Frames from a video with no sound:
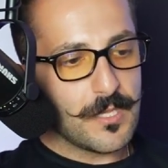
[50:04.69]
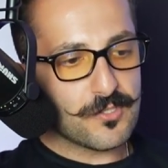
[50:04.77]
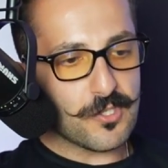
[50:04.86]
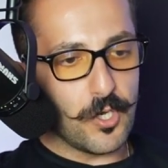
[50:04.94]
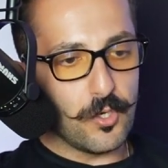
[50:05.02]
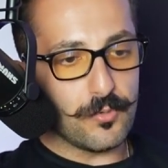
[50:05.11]

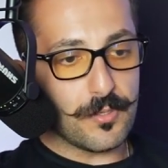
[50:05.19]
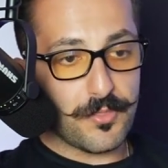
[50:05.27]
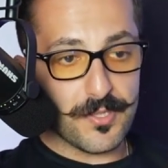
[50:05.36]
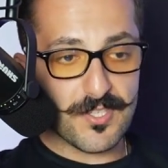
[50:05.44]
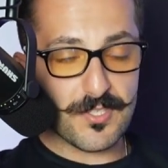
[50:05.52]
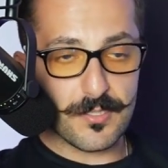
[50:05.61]
So
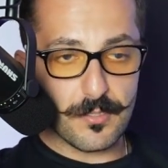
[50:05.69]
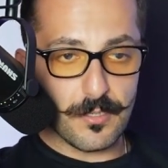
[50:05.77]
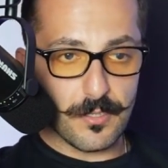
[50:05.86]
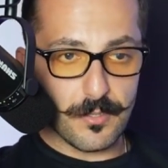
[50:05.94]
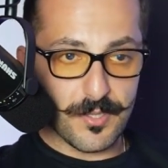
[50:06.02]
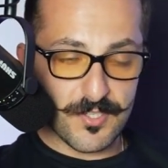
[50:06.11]
this
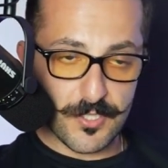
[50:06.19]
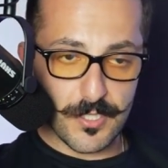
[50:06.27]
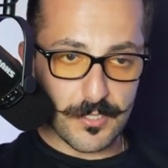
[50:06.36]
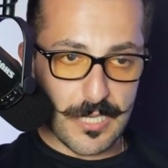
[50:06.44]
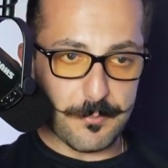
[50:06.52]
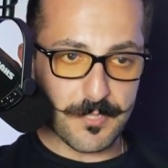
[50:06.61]
this
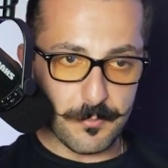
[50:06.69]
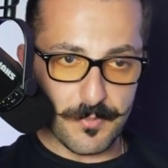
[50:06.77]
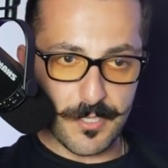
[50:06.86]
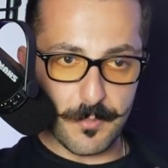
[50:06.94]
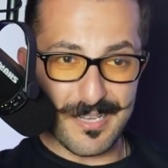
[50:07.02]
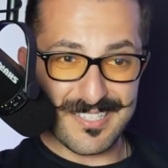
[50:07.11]
year I'm
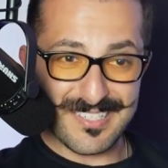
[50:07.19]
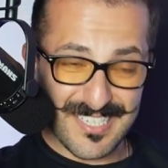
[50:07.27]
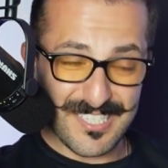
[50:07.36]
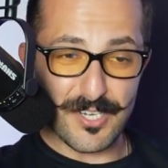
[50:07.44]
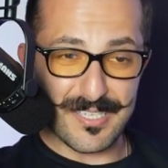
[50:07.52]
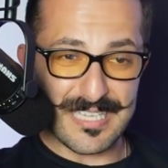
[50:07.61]
committing about
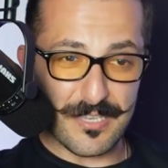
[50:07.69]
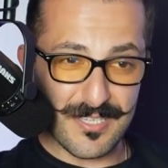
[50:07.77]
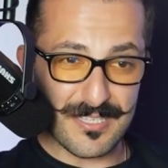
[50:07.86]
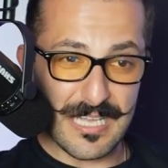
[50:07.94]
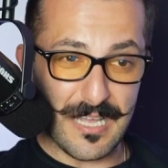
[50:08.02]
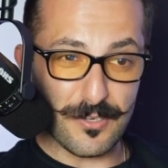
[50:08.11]

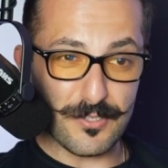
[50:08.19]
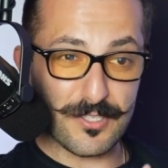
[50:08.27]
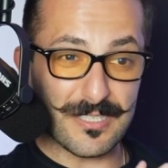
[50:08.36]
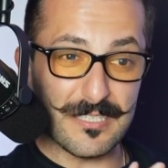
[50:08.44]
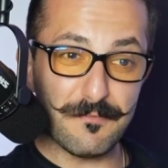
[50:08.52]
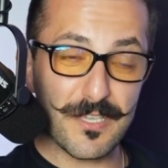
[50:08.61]
$600,000
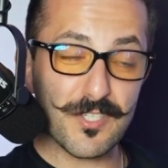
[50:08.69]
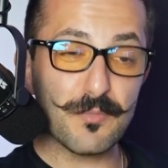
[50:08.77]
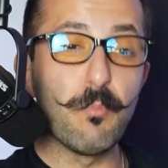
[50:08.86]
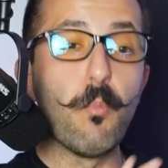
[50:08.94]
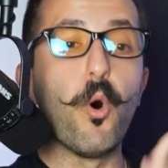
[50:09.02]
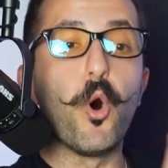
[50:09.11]
to
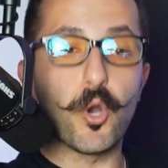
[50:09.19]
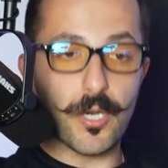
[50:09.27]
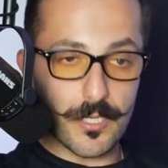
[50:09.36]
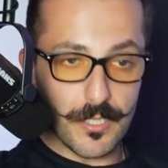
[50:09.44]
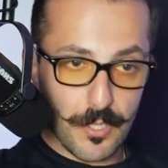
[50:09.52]
invest more